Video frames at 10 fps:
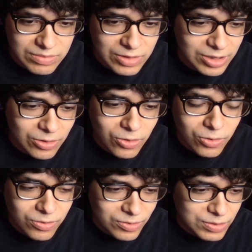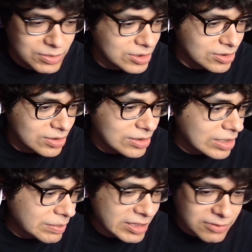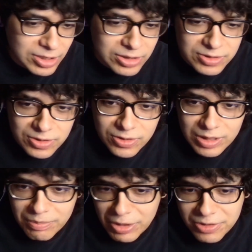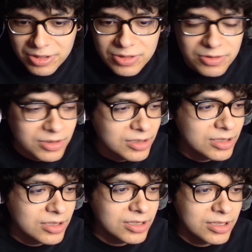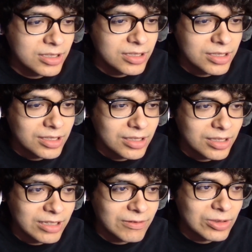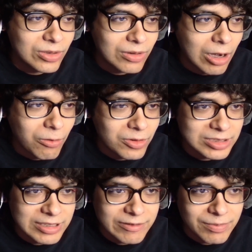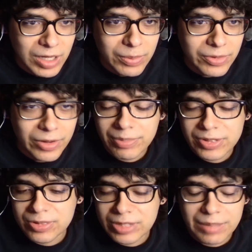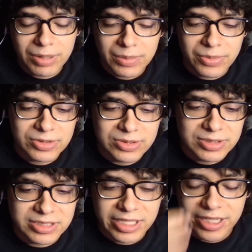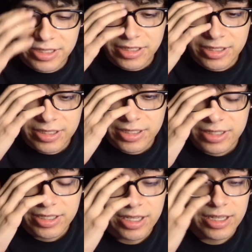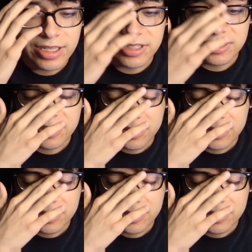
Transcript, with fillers: like, oh, like me. I make videos. Oh, I'm better than you. Even though I wasn't even popular, I'm still not popular to this day, and